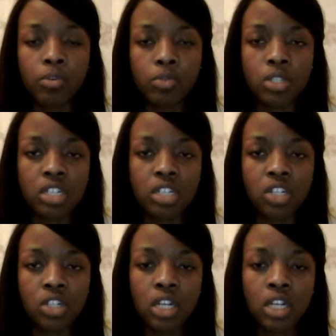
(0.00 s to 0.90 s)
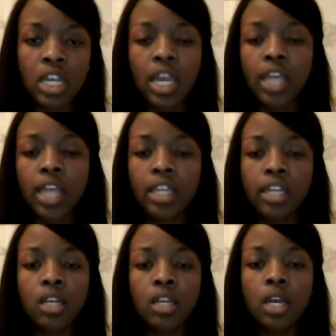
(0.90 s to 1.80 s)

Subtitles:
presentation and then